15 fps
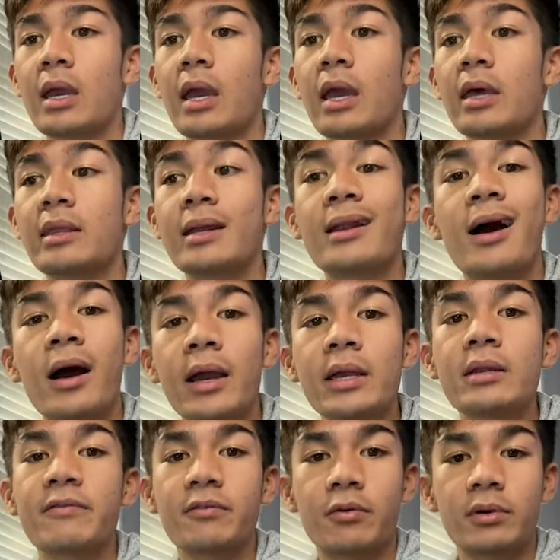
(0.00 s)
And then
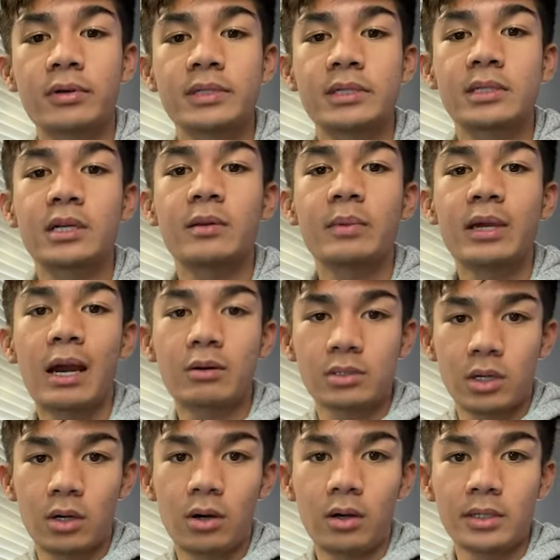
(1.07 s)
height, of course, is going to be how
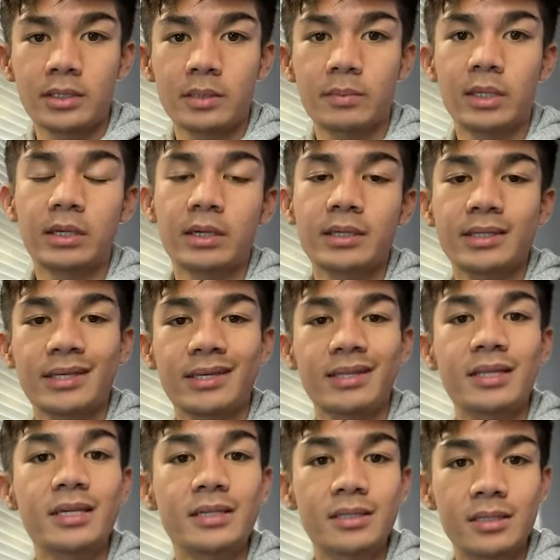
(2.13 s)
tall something is in
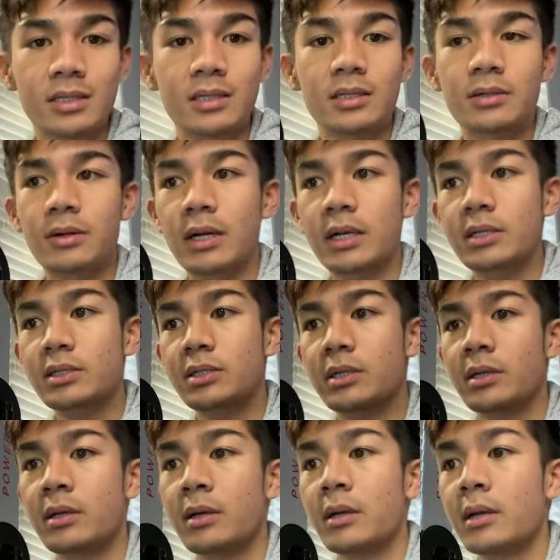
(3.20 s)
the Z
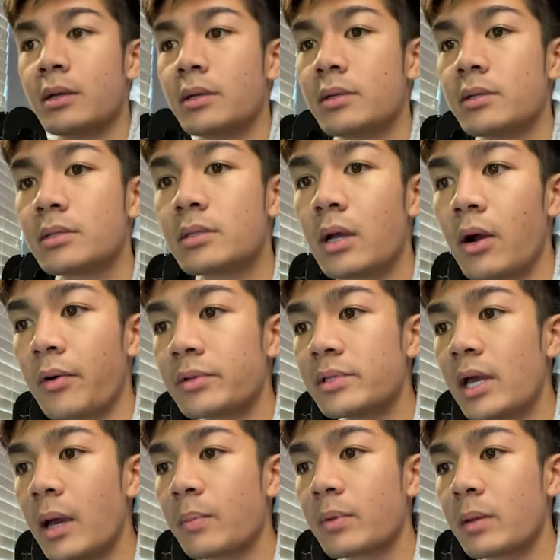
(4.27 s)
direction. So
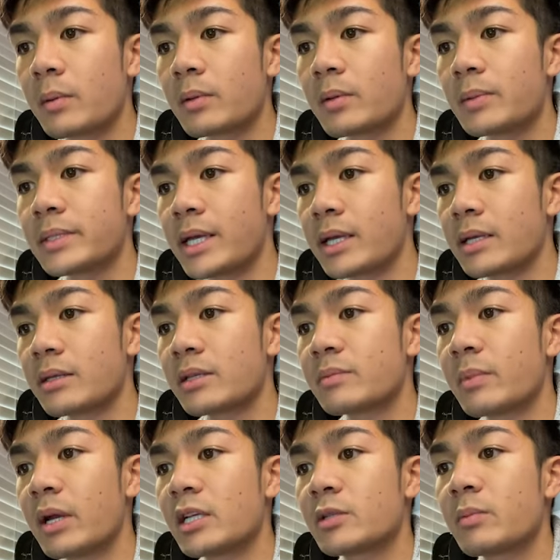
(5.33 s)
depth, I'm going to be taking
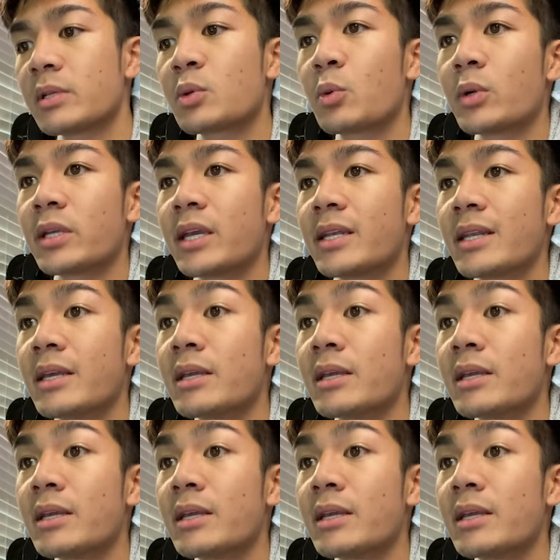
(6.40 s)
this measurement 28